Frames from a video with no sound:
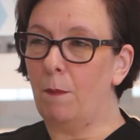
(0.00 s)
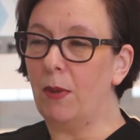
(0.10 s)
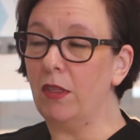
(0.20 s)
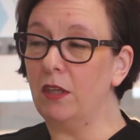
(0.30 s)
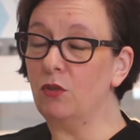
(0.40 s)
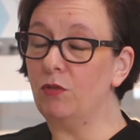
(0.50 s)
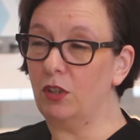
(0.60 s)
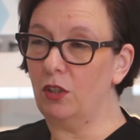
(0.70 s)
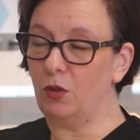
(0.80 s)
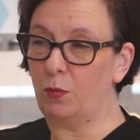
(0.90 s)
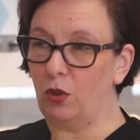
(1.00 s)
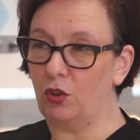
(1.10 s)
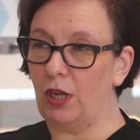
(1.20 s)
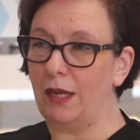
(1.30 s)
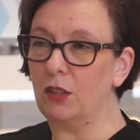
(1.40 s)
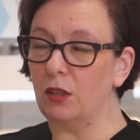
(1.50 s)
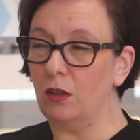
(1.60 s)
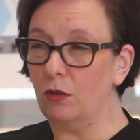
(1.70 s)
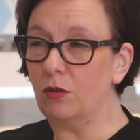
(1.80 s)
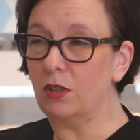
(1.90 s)
But this research project
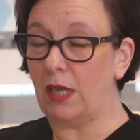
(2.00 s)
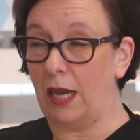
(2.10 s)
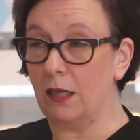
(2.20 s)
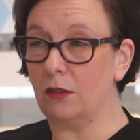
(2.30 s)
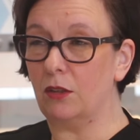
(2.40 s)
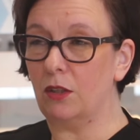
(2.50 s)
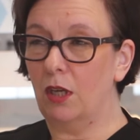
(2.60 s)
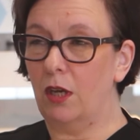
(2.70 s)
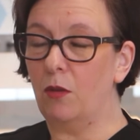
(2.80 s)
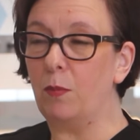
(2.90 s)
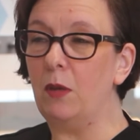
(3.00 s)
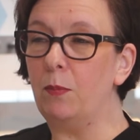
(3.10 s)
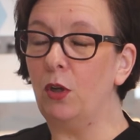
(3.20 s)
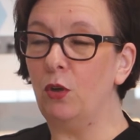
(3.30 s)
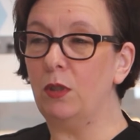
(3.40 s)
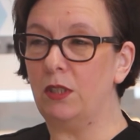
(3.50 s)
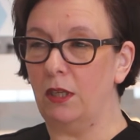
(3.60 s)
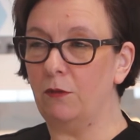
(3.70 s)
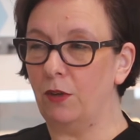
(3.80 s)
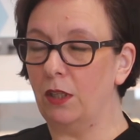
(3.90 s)
looks at the people who are
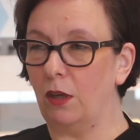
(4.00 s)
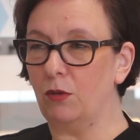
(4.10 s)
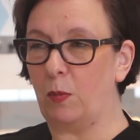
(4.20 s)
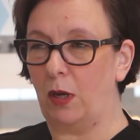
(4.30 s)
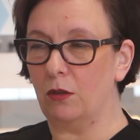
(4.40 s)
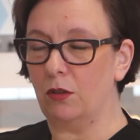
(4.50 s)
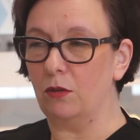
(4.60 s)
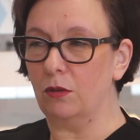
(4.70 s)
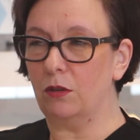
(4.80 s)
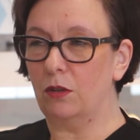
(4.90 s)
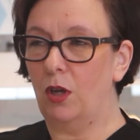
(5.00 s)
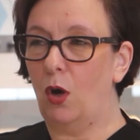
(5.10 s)
delivering those parcels,